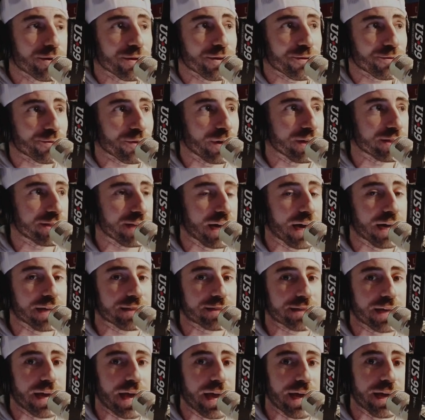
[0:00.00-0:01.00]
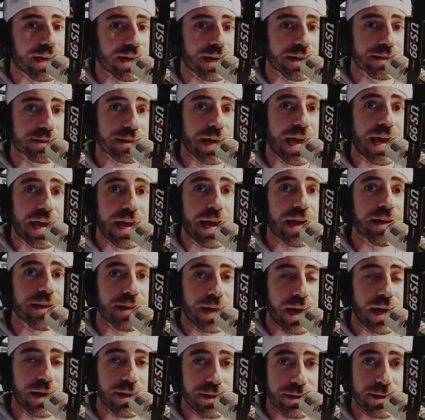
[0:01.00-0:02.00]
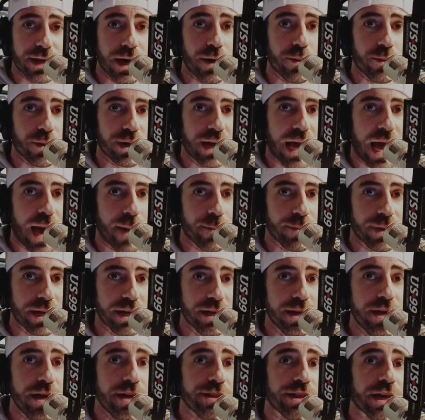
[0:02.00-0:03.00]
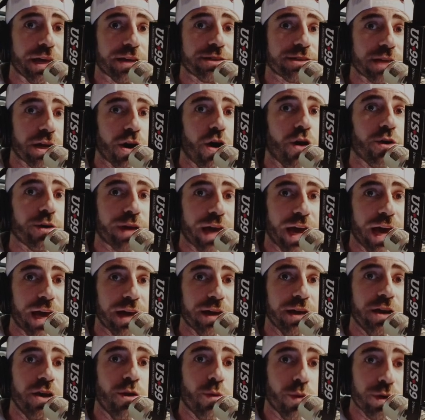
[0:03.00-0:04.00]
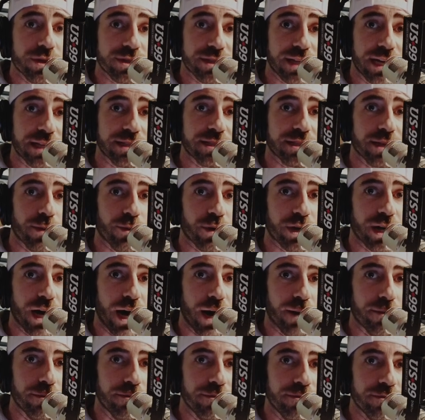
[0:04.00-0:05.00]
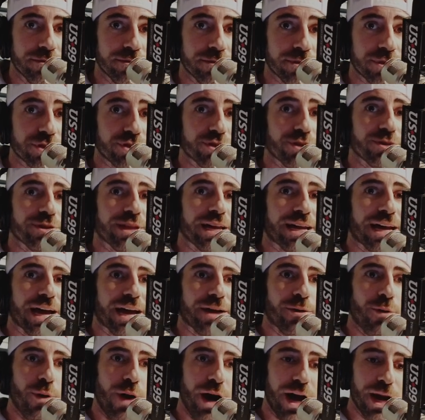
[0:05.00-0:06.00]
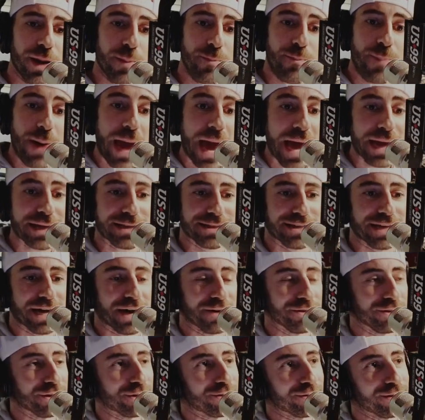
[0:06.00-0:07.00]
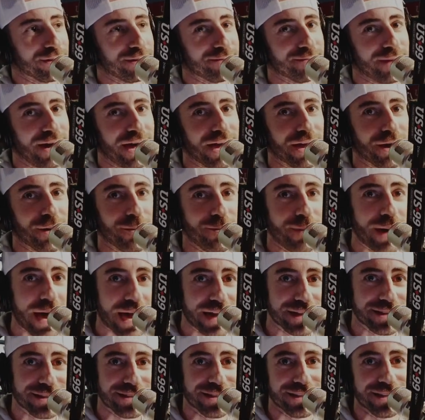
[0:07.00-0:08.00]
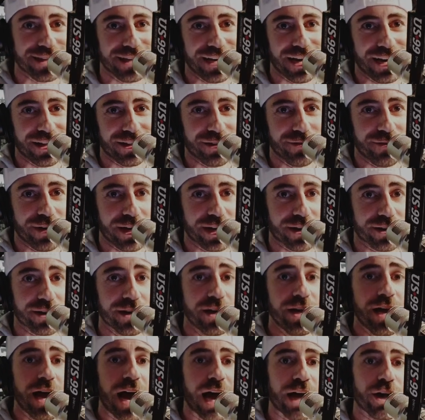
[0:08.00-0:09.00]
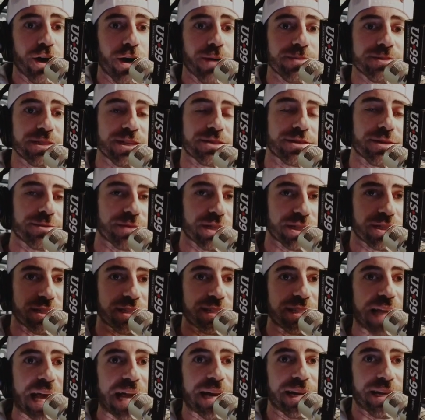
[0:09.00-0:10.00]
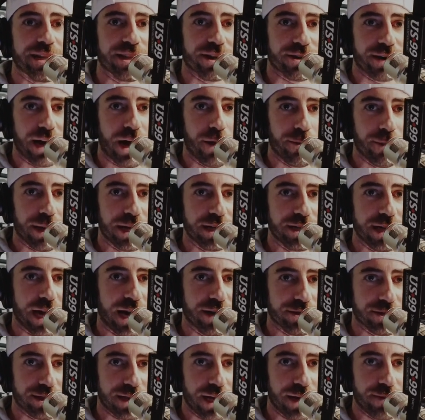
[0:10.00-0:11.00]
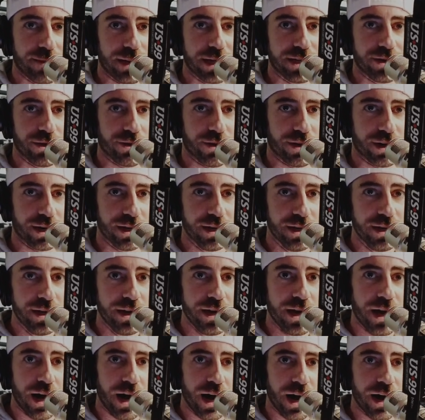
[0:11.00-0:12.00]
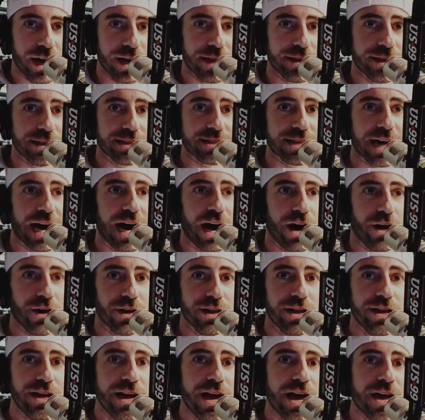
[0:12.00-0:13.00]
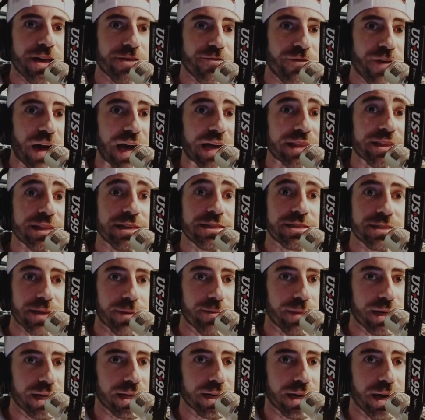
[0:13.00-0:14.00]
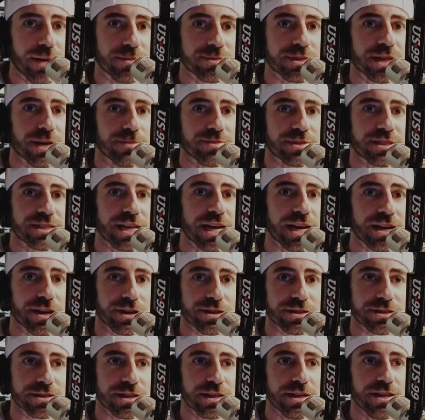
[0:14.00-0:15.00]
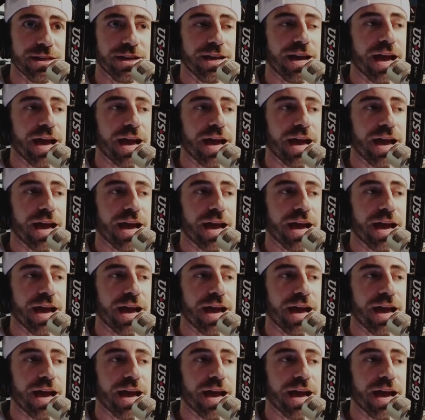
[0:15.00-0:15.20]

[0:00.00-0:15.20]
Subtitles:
go to the front desk and I tell them what happened. They said, okay, we'll send someone up. So then I walk back down the Green Mile, back to the elevator. I go upstairs. I'm just standing there outside my door in the towel. Finally, somebody comes upstairs